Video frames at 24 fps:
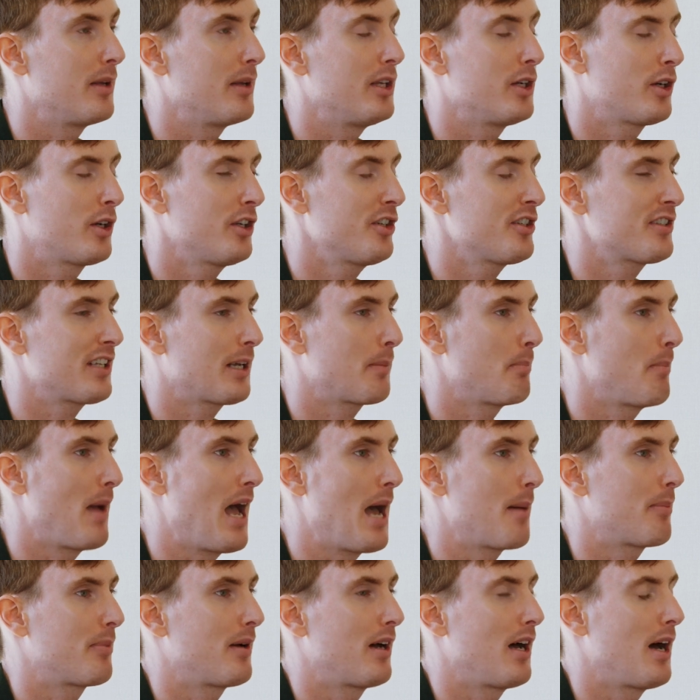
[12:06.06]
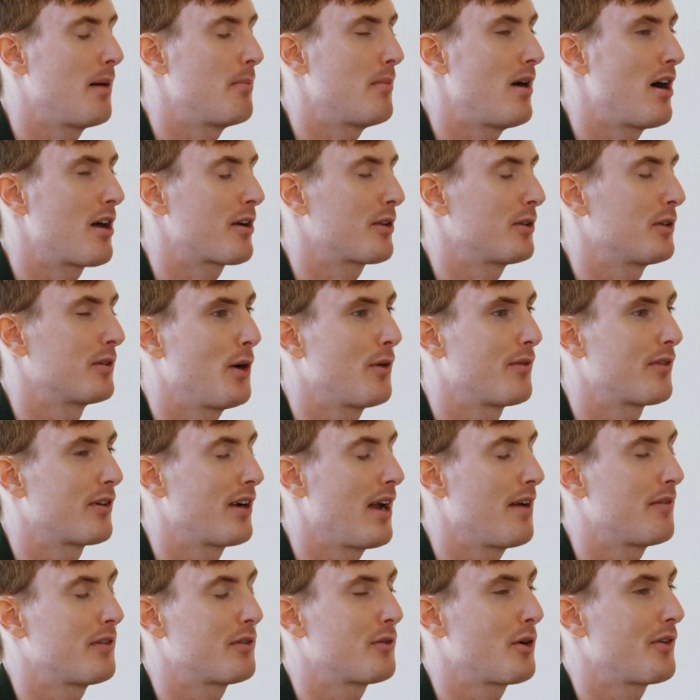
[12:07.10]
you could just map a model over
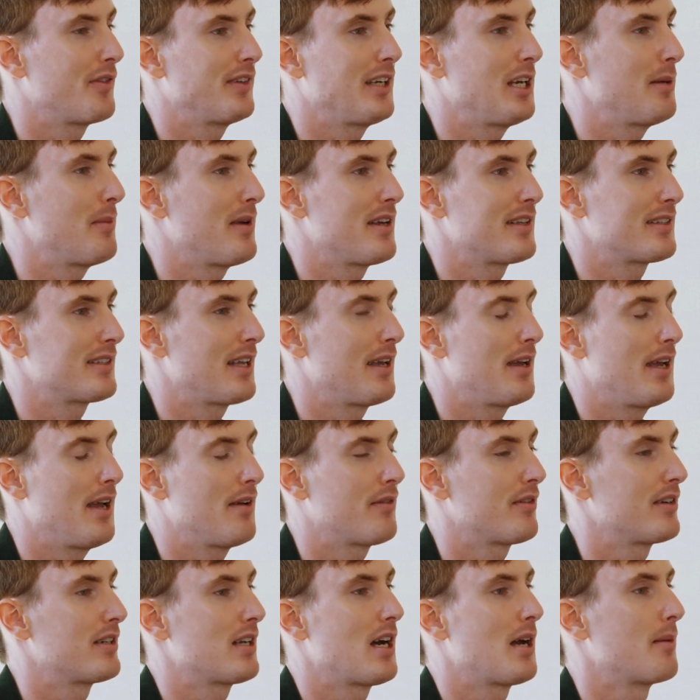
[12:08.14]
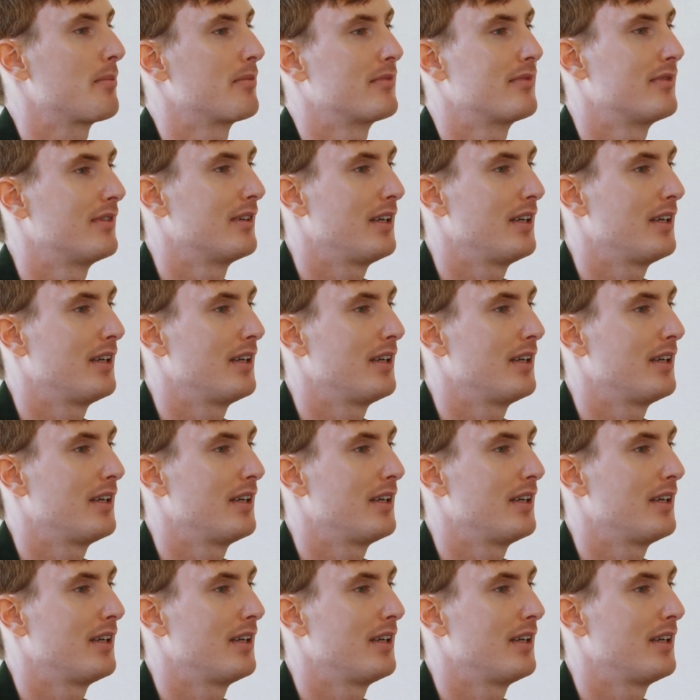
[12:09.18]
every row in the database every time,